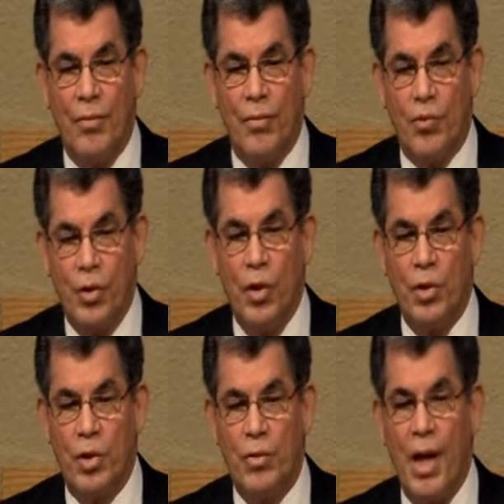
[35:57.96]

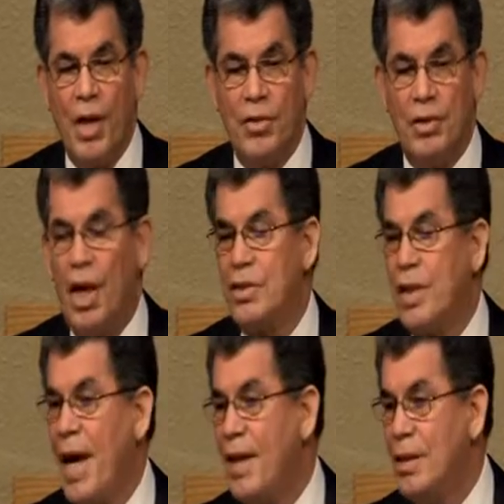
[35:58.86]
fruits, grains, nuts,
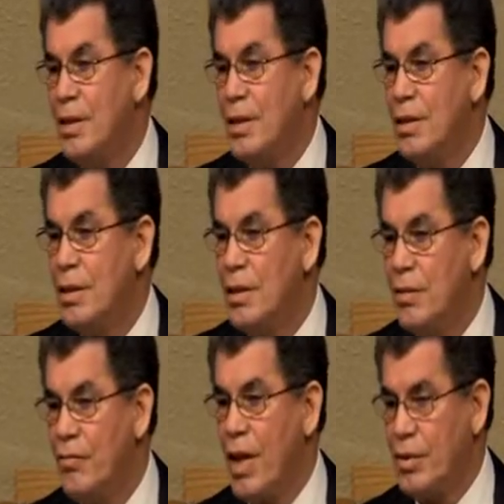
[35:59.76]
and
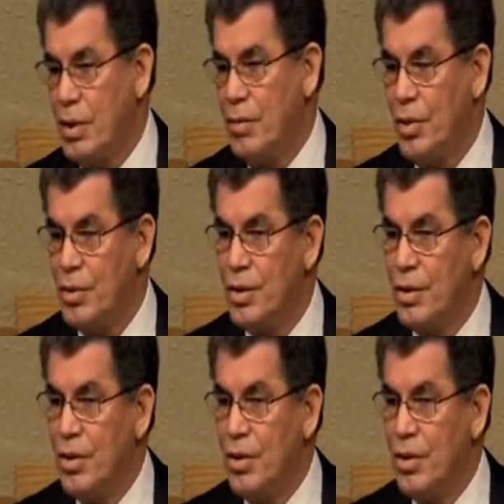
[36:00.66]
vegetables.